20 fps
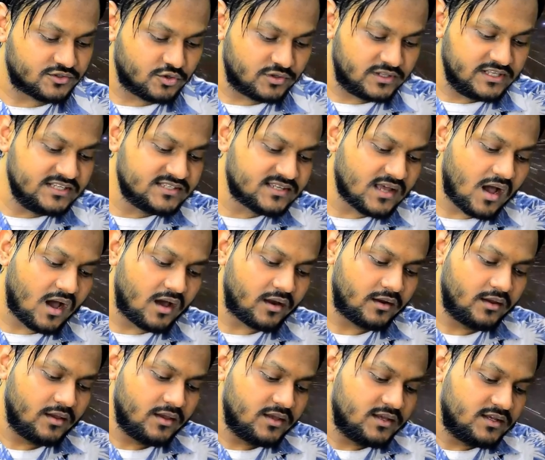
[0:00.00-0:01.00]
this
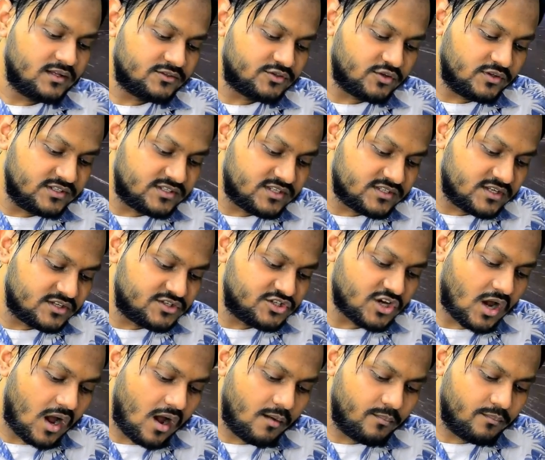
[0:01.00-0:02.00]
is a
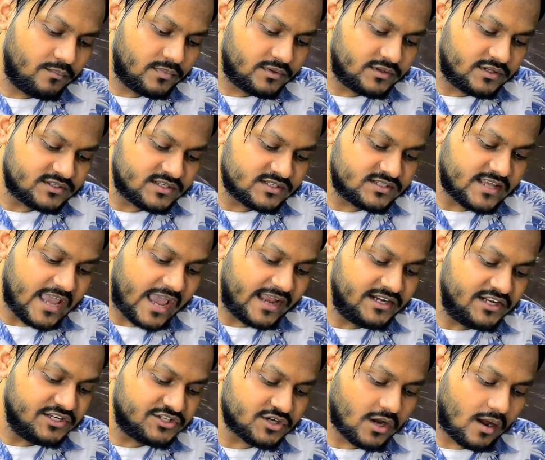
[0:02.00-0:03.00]
charm, this is the
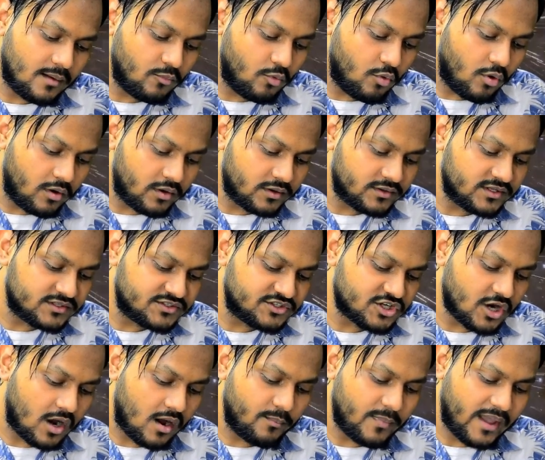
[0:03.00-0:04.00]
anti-charm quark, this
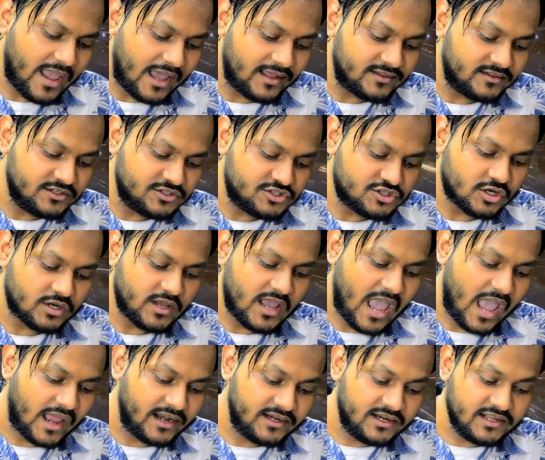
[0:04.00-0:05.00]
charm and the
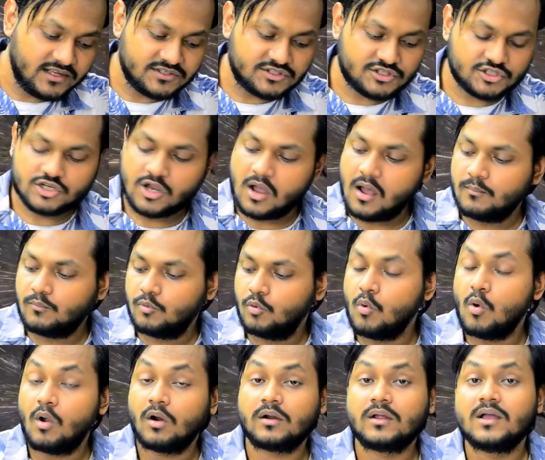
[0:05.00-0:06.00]
anti-charm
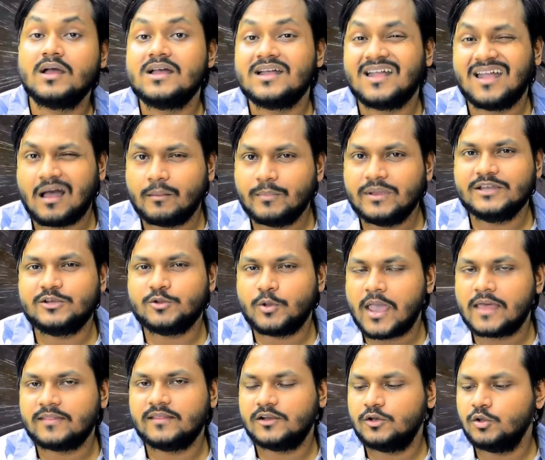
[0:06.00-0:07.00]
quark coming
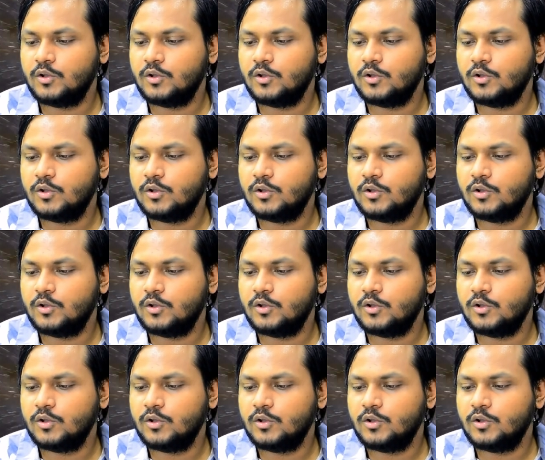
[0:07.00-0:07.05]
together to